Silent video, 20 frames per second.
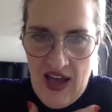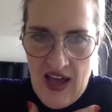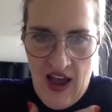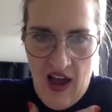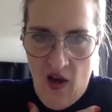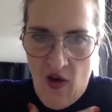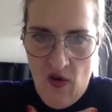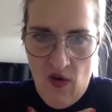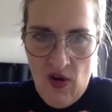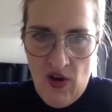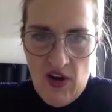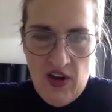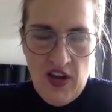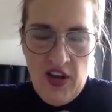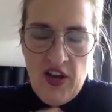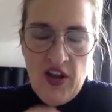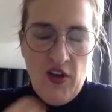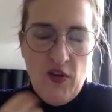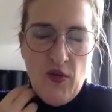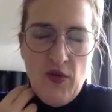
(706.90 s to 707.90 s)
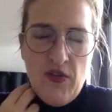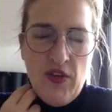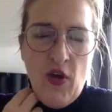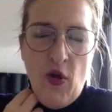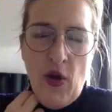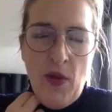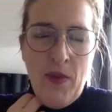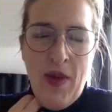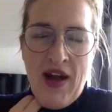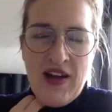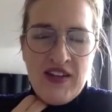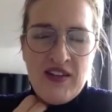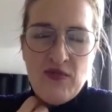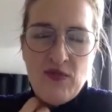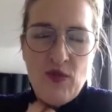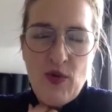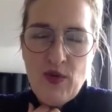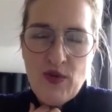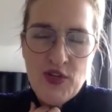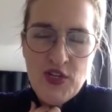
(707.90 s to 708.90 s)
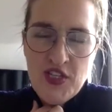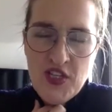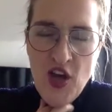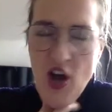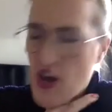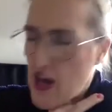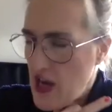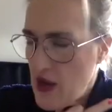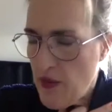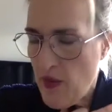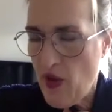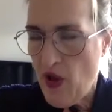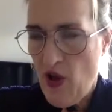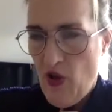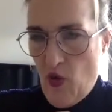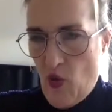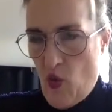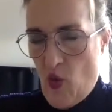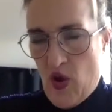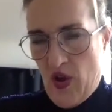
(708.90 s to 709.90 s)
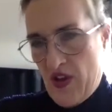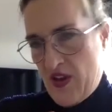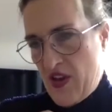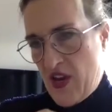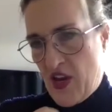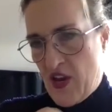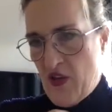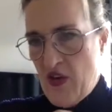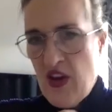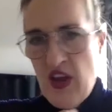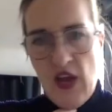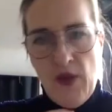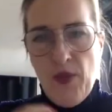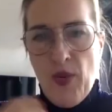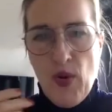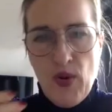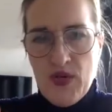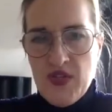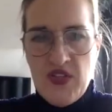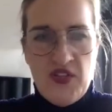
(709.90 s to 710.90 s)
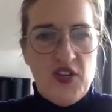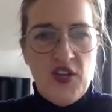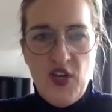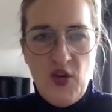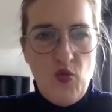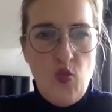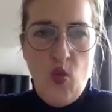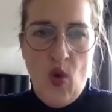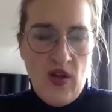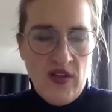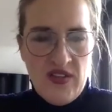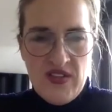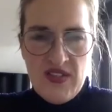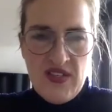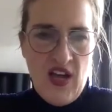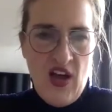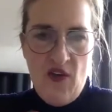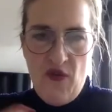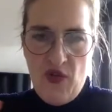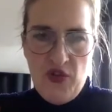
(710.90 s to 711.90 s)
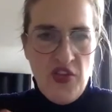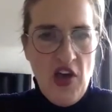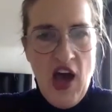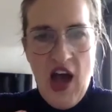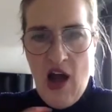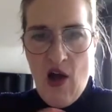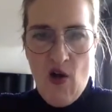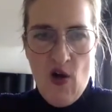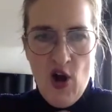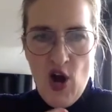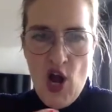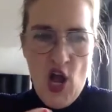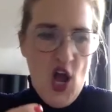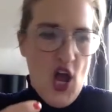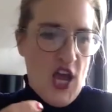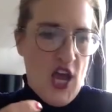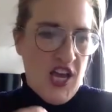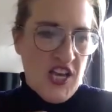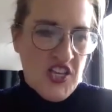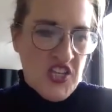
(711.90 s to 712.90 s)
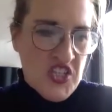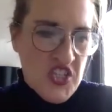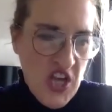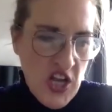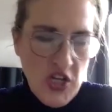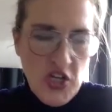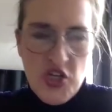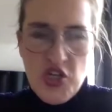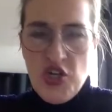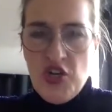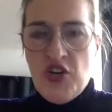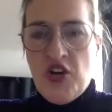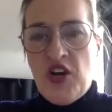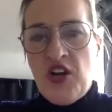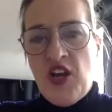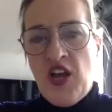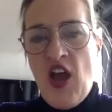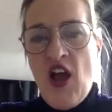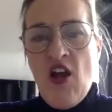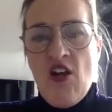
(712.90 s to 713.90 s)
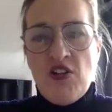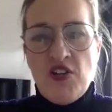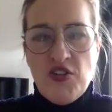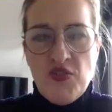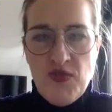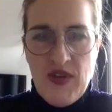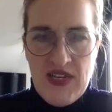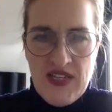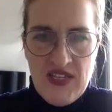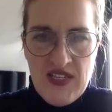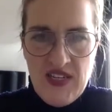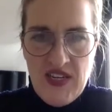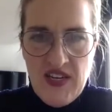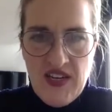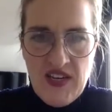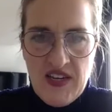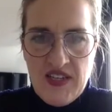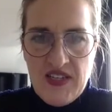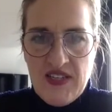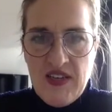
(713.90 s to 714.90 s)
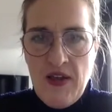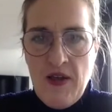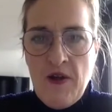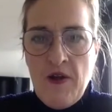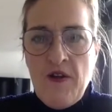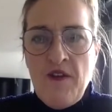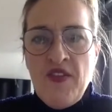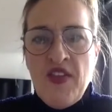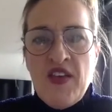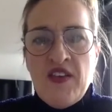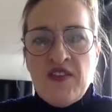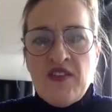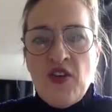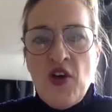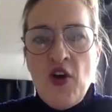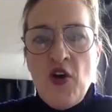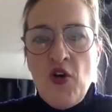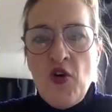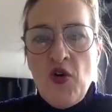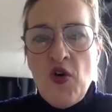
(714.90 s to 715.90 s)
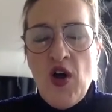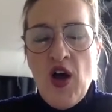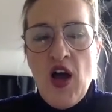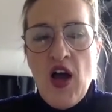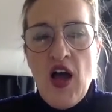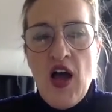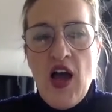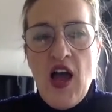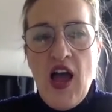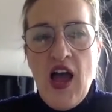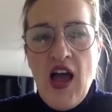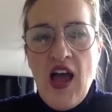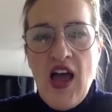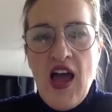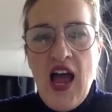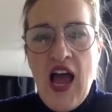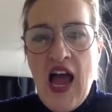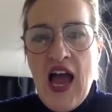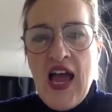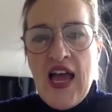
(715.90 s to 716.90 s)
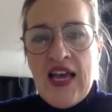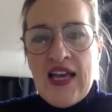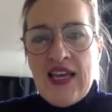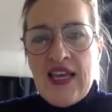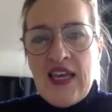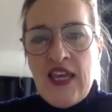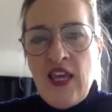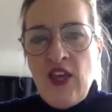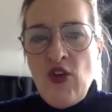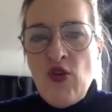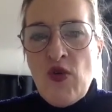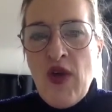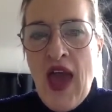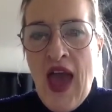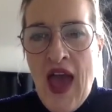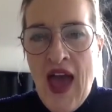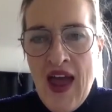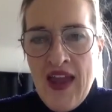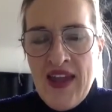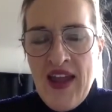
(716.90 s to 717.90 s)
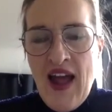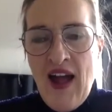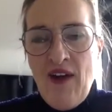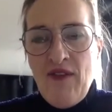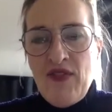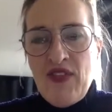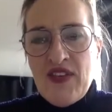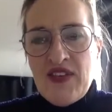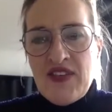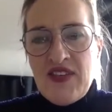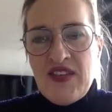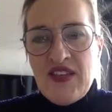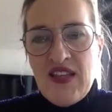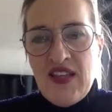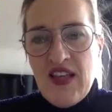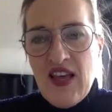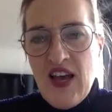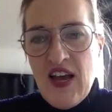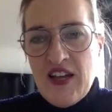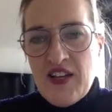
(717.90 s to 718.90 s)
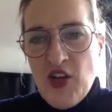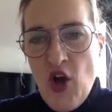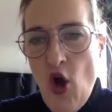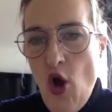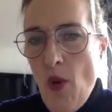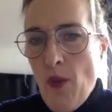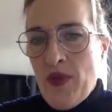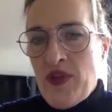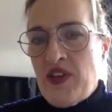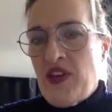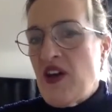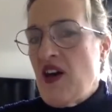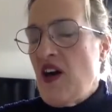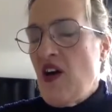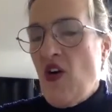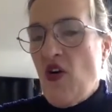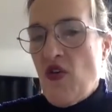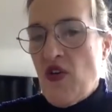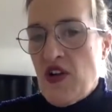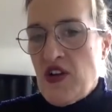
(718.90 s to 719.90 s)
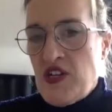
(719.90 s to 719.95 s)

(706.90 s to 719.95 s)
going back to what we were just talking about, one unique personhood, one self with our essential kind of characteristics. So you can have this automata or